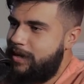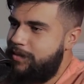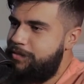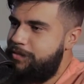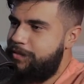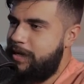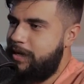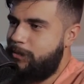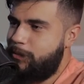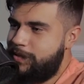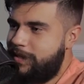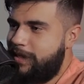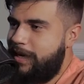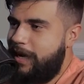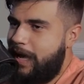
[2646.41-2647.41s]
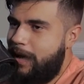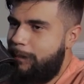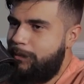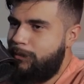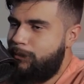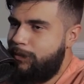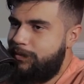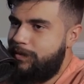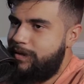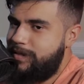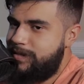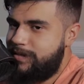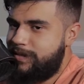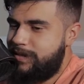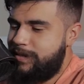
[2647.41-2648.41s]
I think what's going to happen with
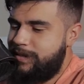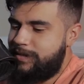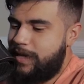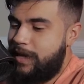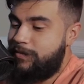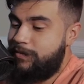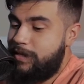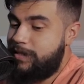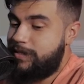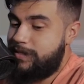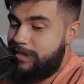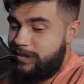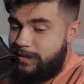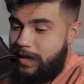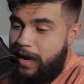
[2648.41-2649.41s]
this is I think this is